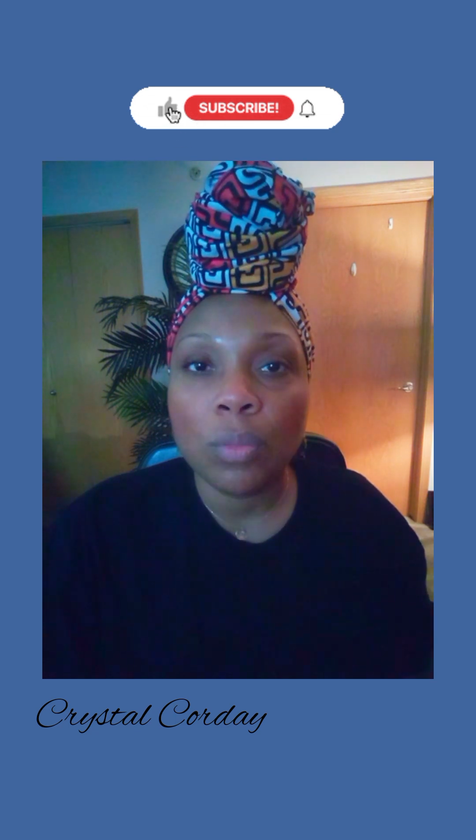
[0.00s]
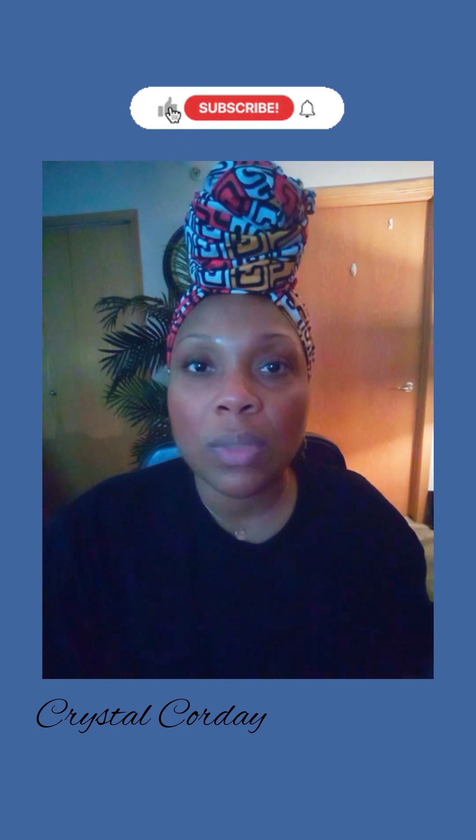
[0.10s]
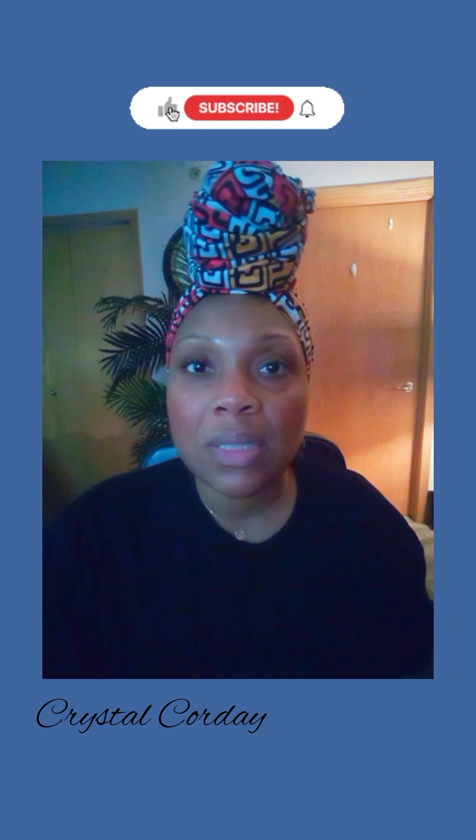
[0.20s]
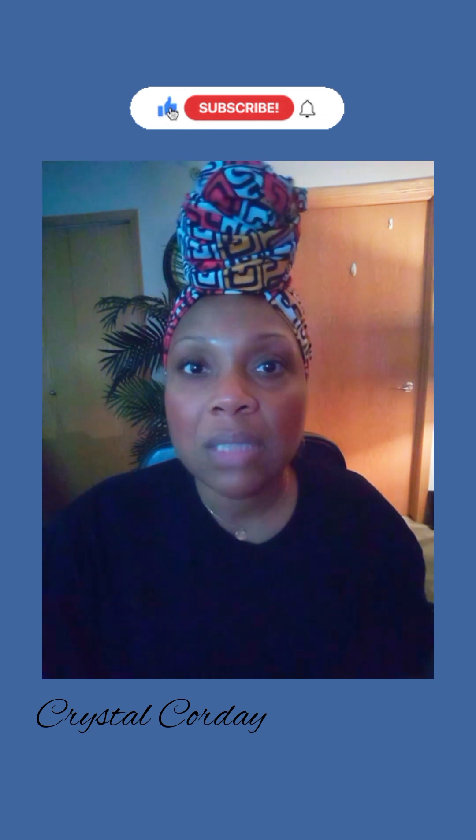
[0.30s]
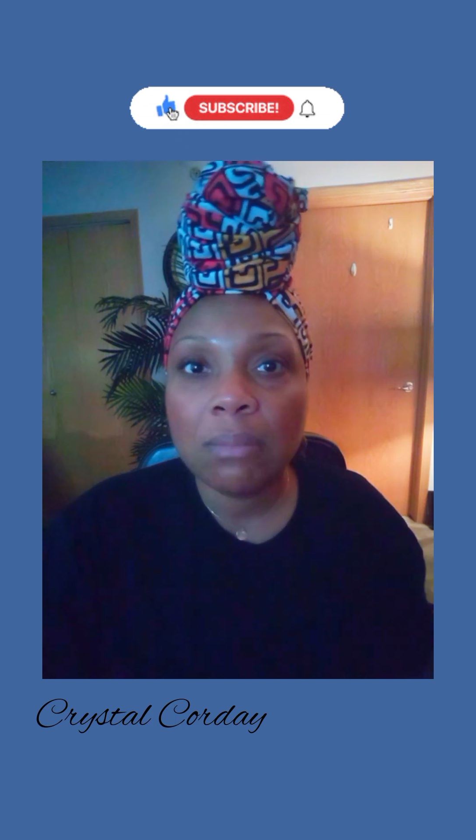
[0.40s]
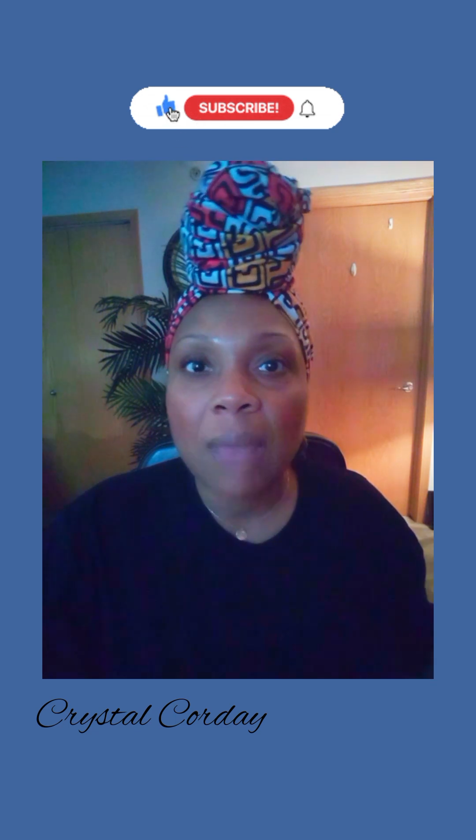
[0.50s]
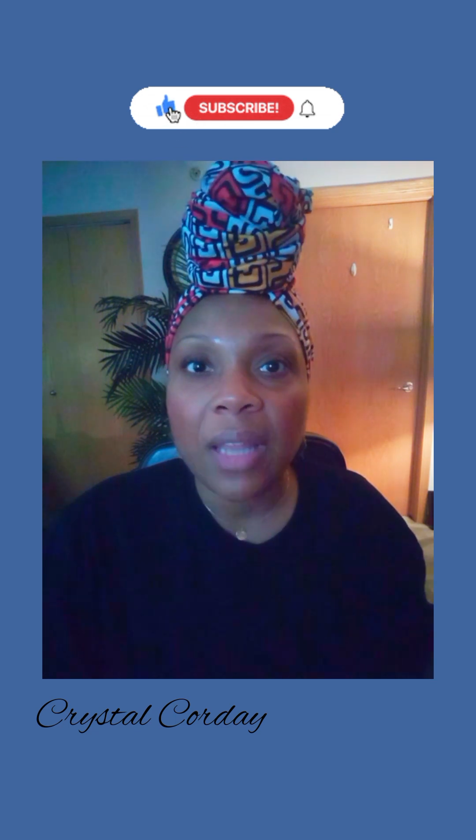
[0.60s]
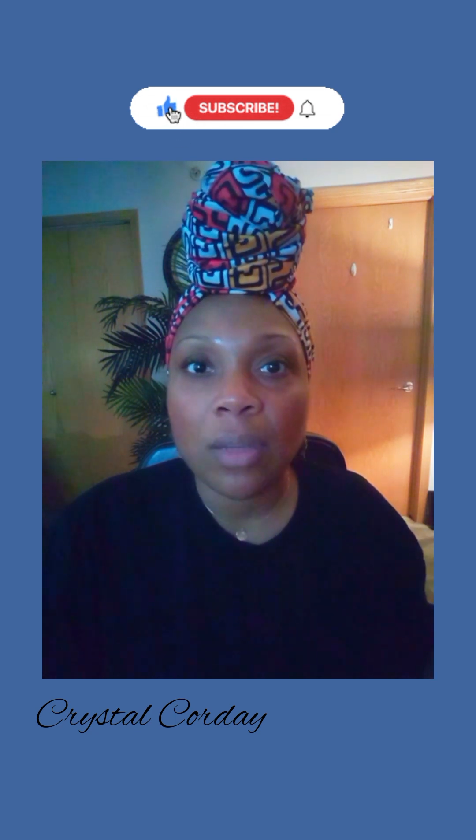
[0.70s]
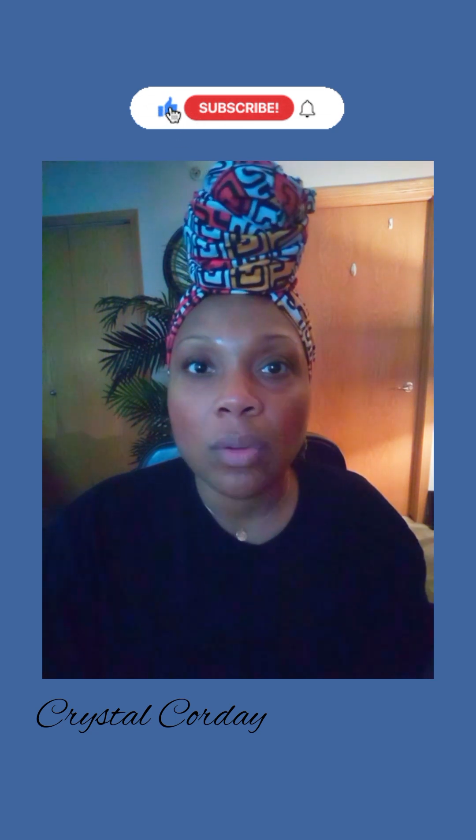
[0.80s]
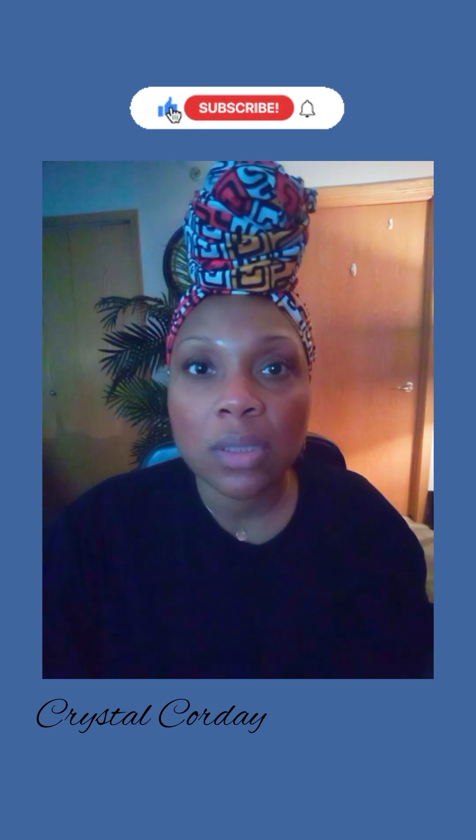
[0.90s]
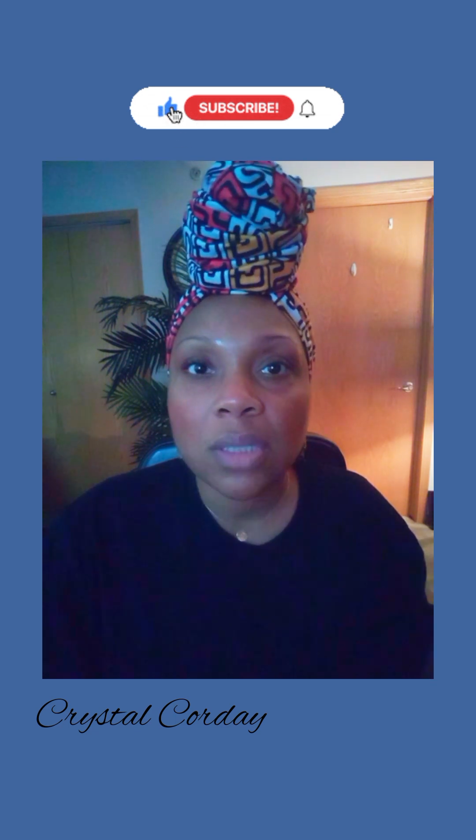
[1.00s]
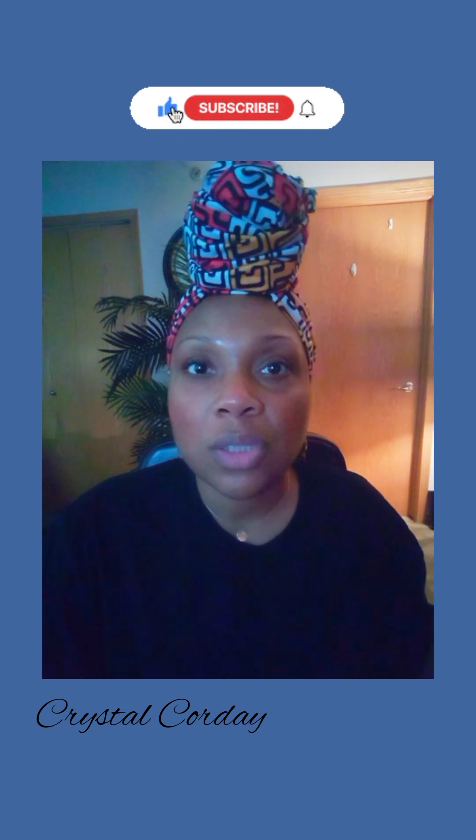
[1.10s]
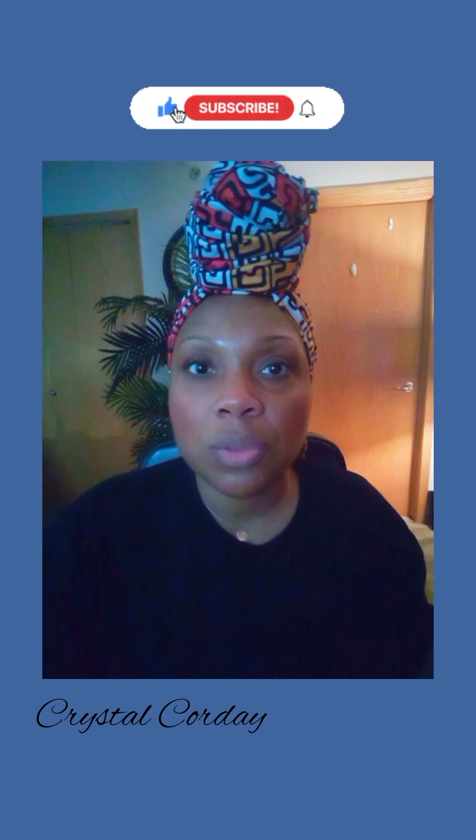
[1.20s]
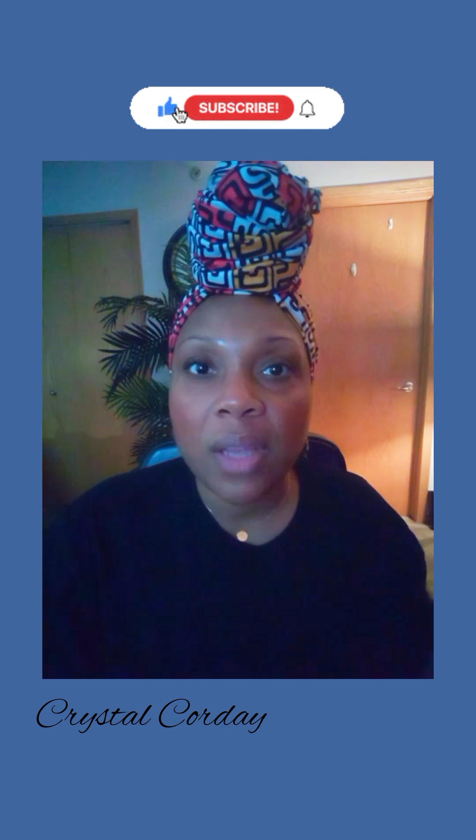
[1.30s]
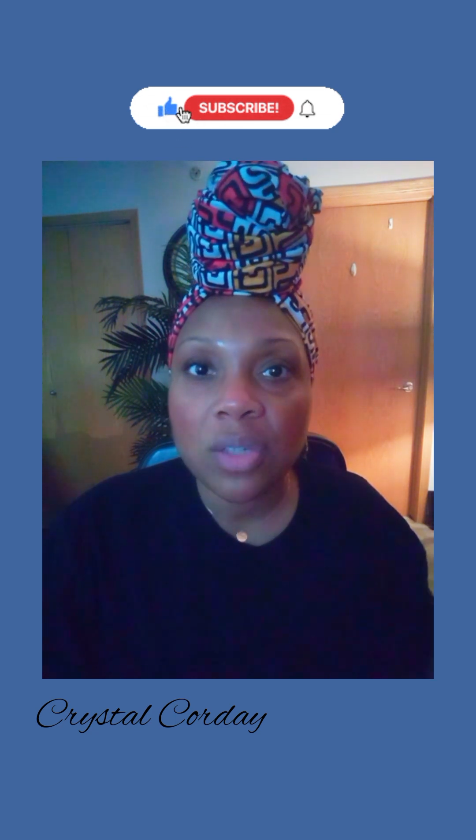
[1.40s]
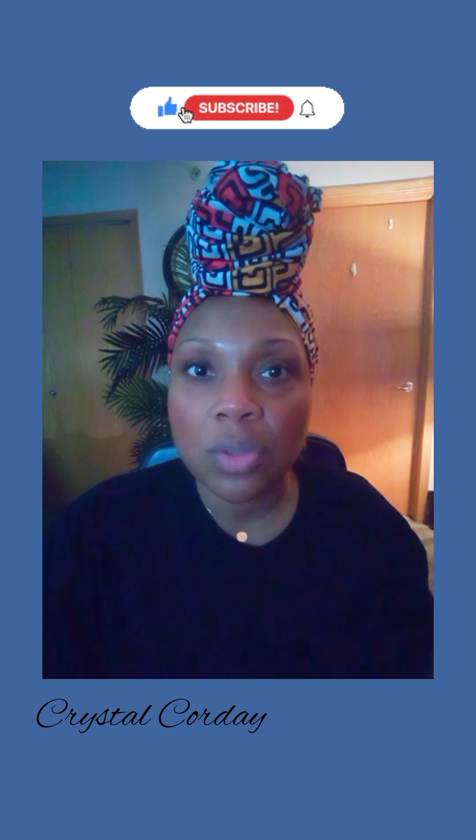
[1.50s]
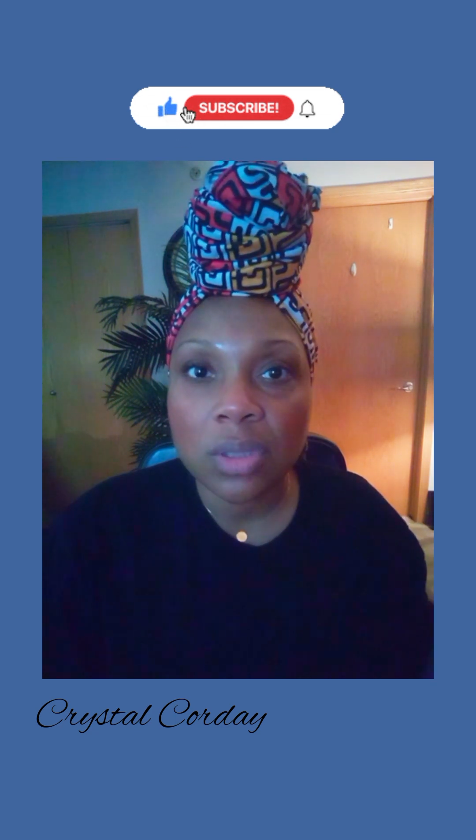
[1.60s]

with somebody or a situation